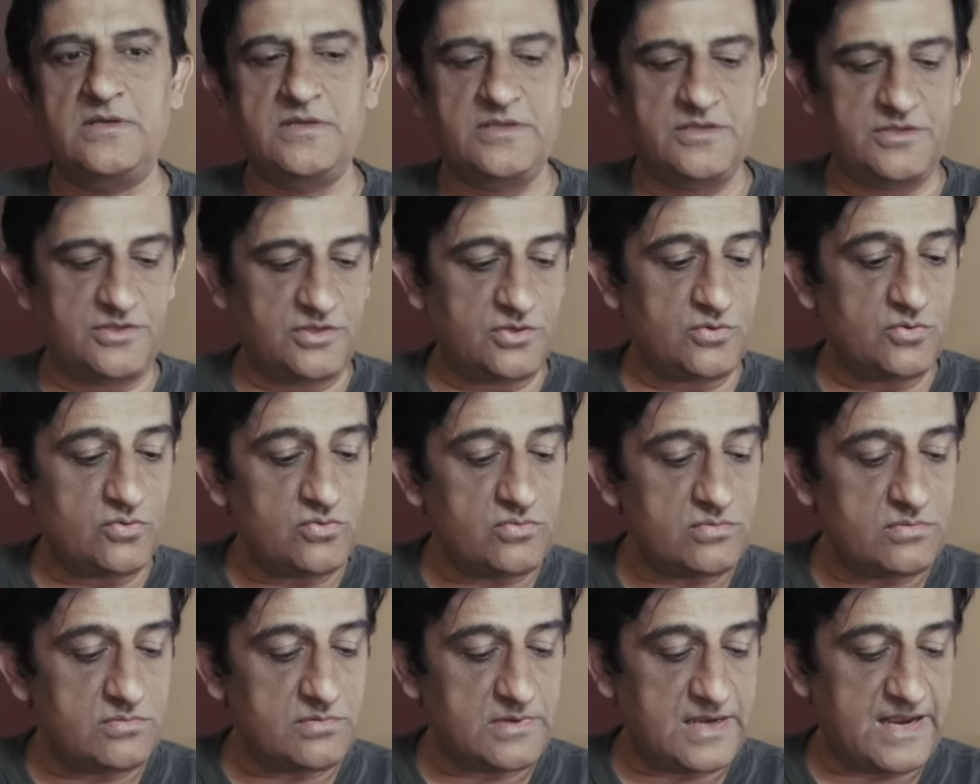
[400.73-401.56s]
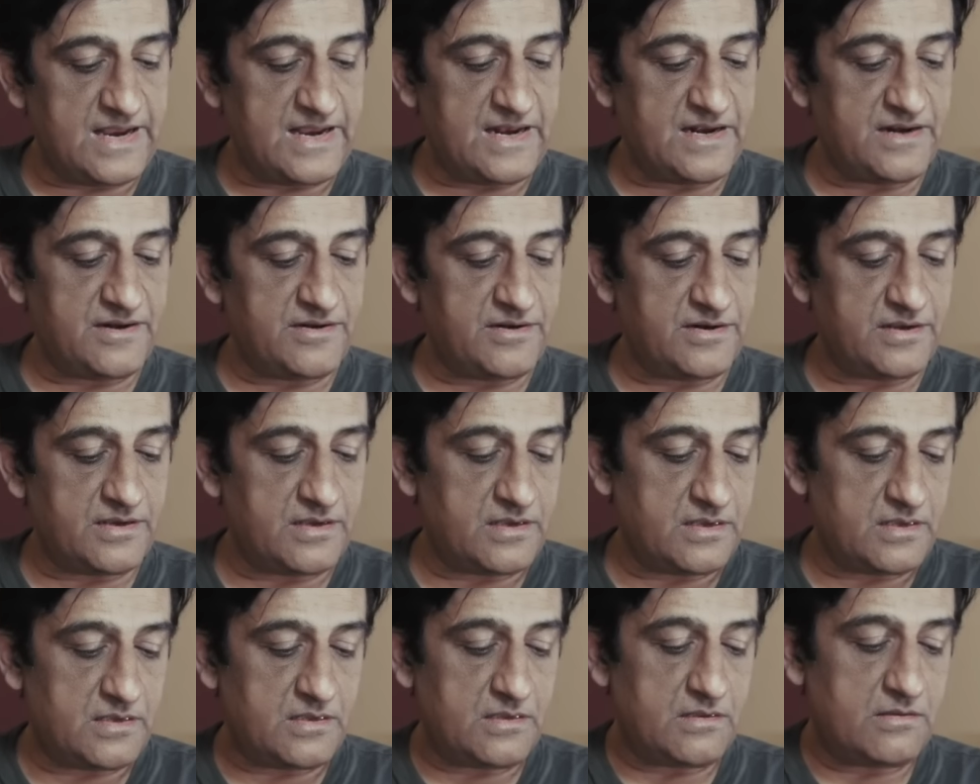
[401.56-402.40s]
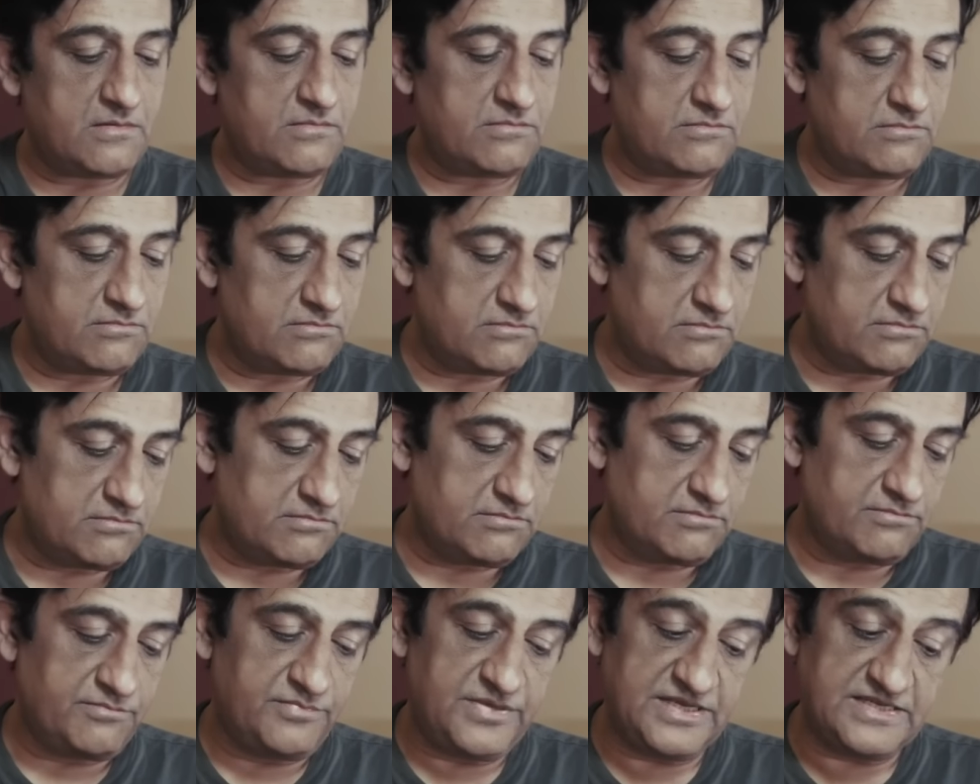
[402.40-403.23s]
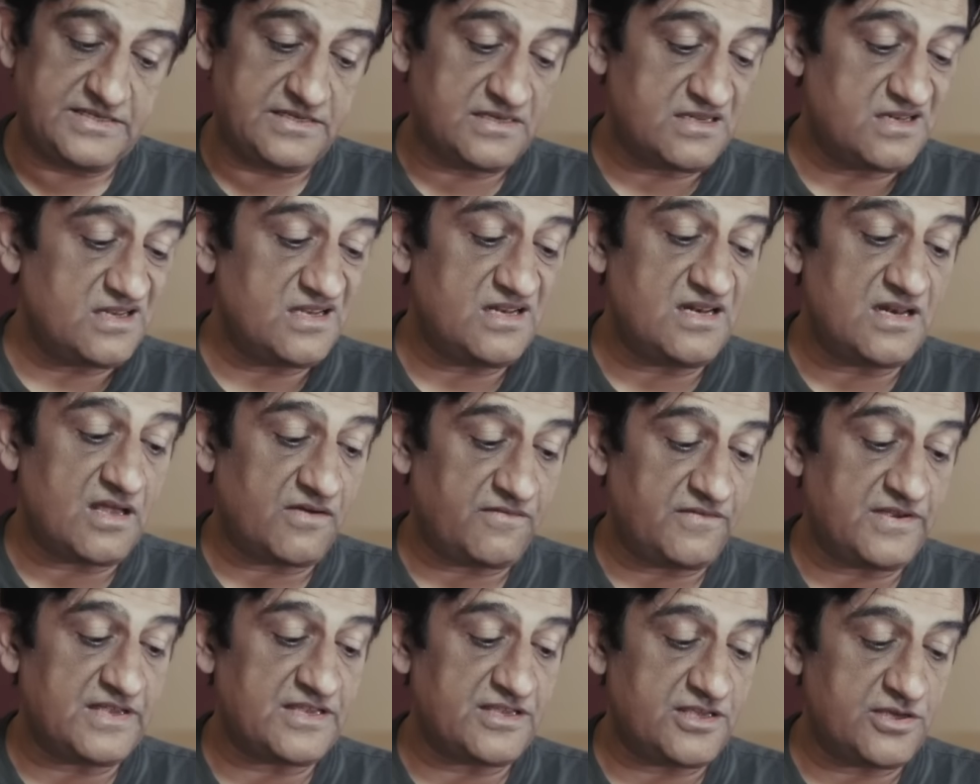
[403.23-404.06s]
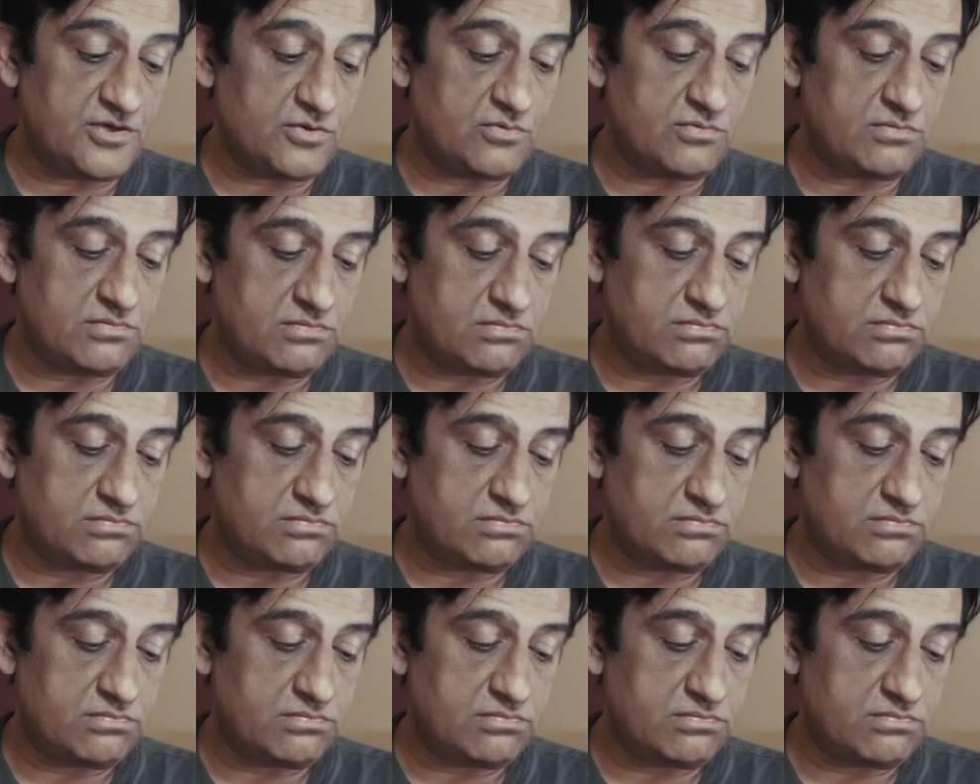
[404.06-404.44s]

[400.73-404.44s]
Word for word: you and uh, basically loving you.